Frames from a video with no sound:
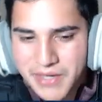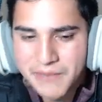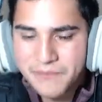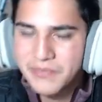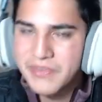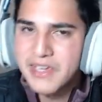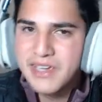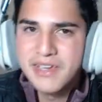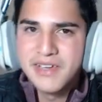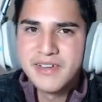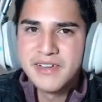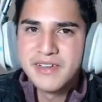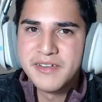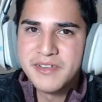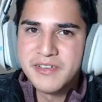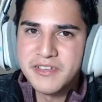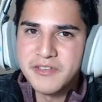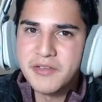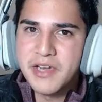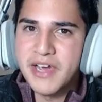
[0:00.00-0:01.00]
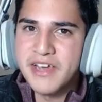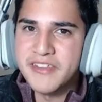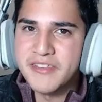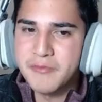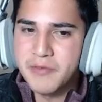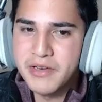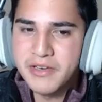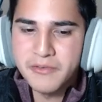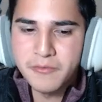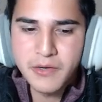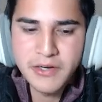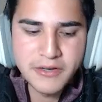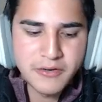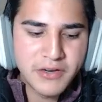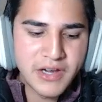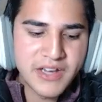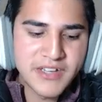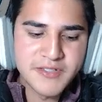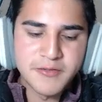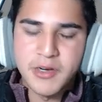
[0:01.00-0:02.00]
And you guys, when you
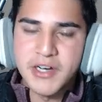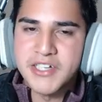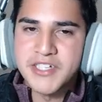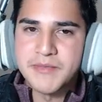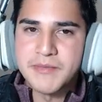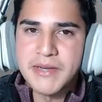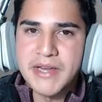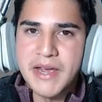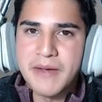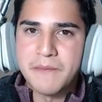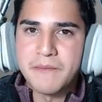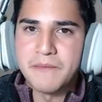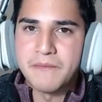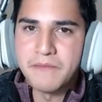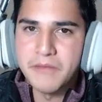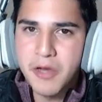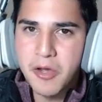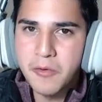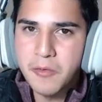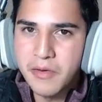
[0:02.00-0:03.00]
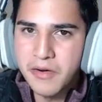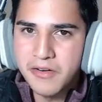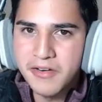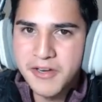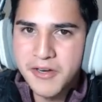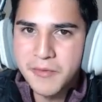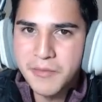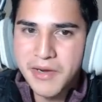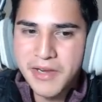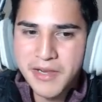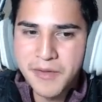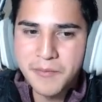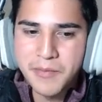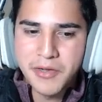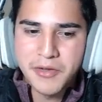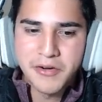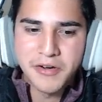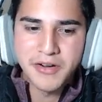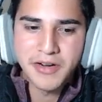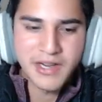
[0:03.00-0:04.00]
guys watch me, I'm nowhere near my
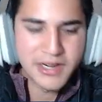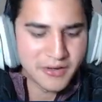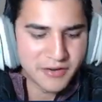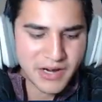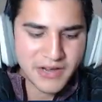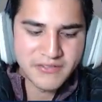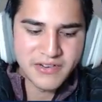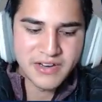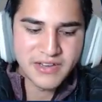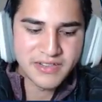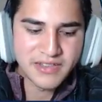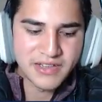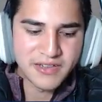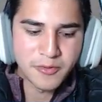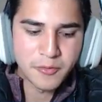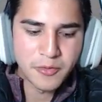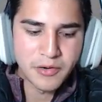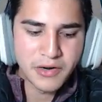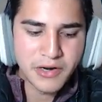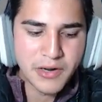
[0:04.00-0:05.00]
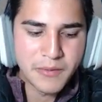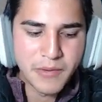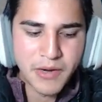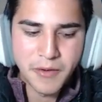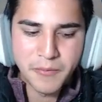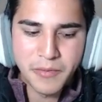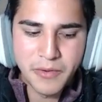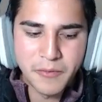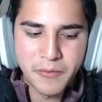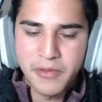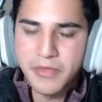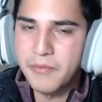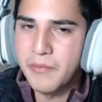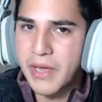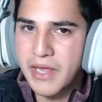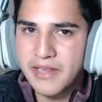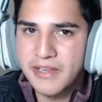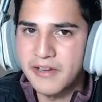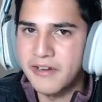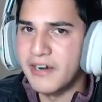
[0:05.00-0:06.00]
computer and I don't have anything to worry about. But with
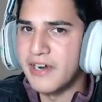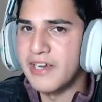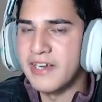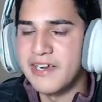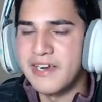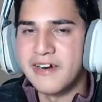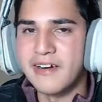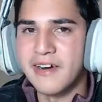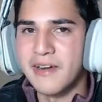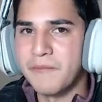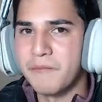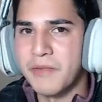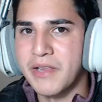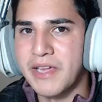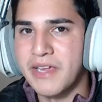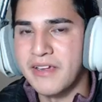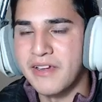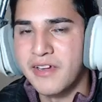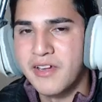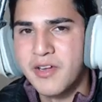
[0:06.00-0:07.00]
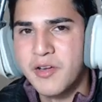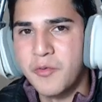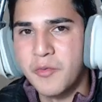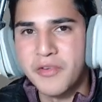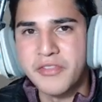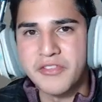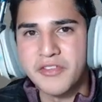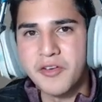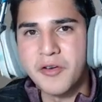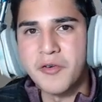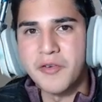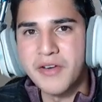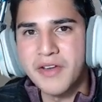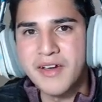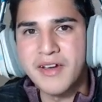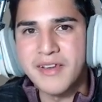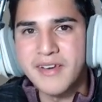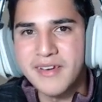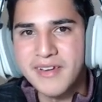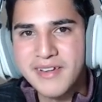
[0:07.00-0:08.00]
Bella right here, I'm like, what's going
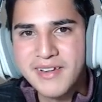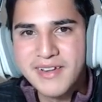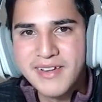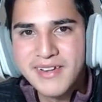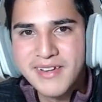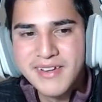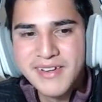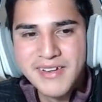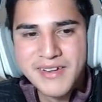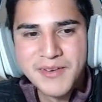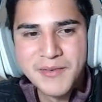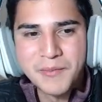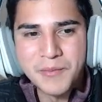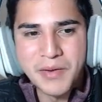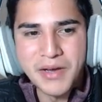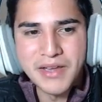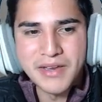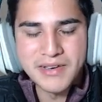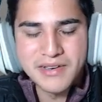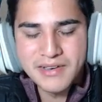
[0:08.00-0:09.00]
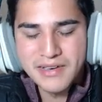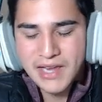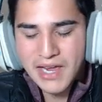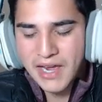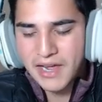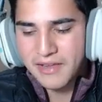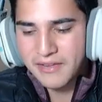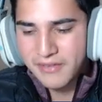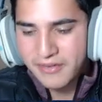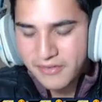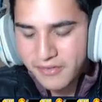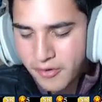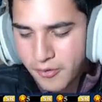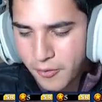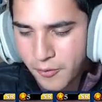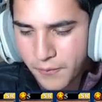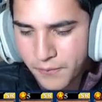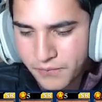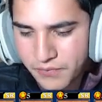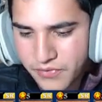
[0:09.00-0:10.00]
on? But yeah,
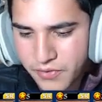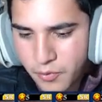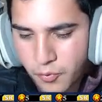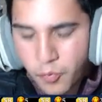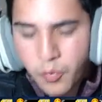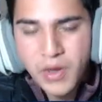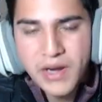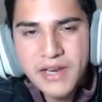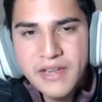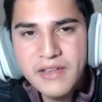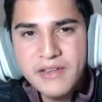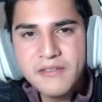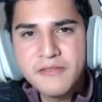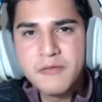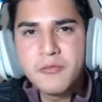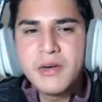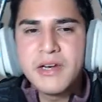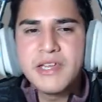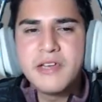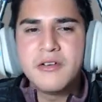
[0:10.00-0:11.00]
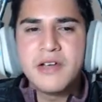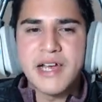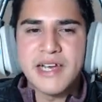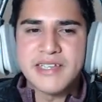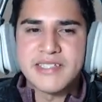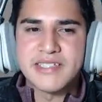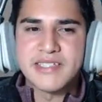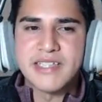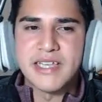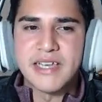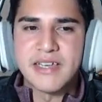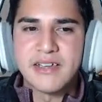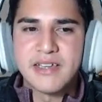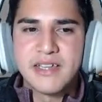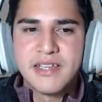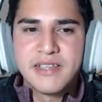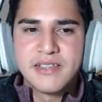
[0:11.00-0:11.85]
so what do you guys think?